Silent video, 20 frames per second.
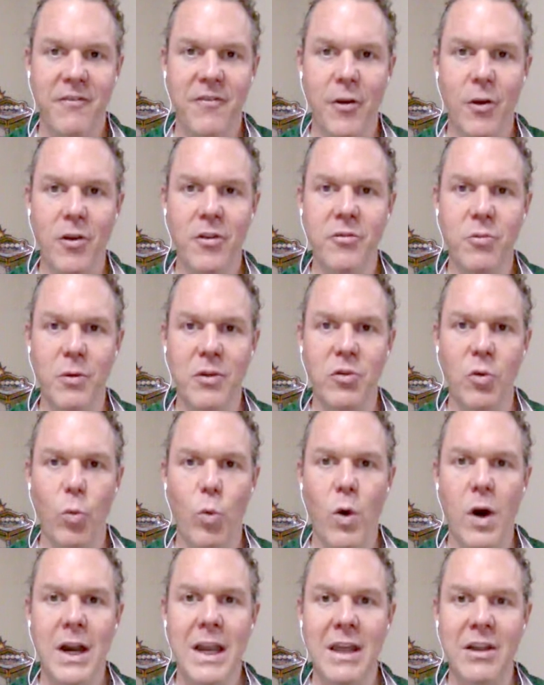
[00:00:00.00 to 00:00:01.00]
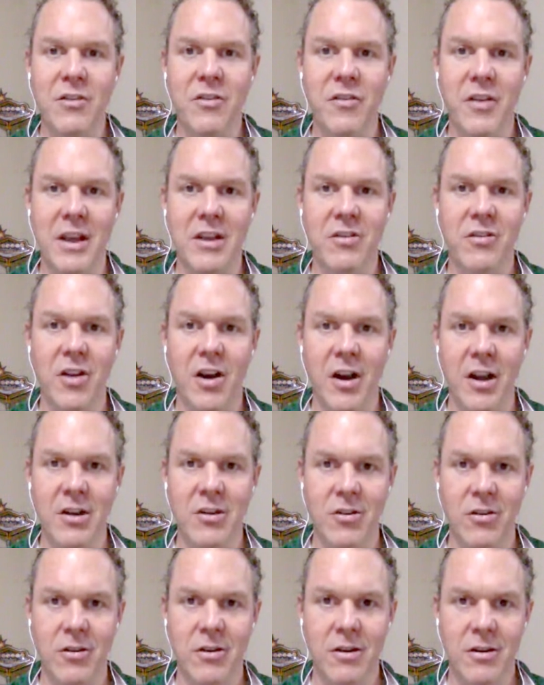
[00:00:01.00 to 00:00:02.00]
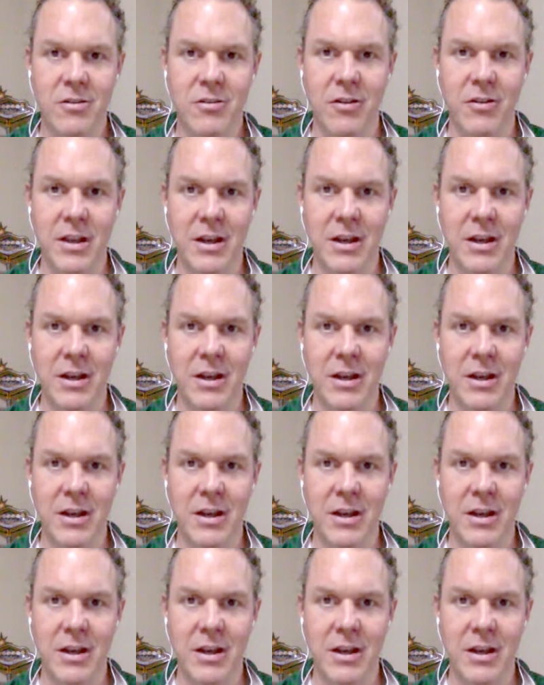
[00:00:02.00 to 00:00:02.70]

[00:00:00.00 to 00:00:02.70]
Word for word: Foles was one and six under to the under.